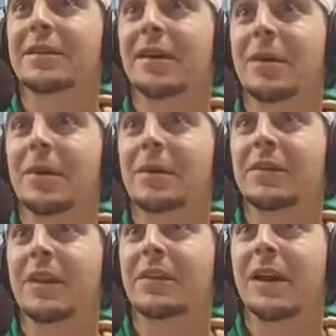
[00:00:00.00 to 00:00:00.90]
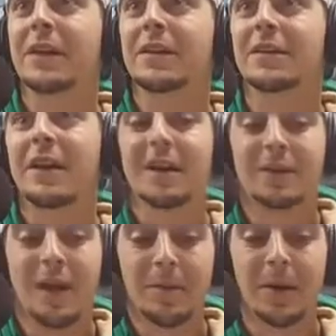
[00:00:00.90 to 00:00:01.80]
You know what I mean? That
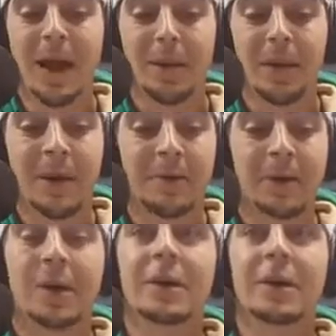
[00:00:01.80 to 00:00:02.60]
they beat Alabama.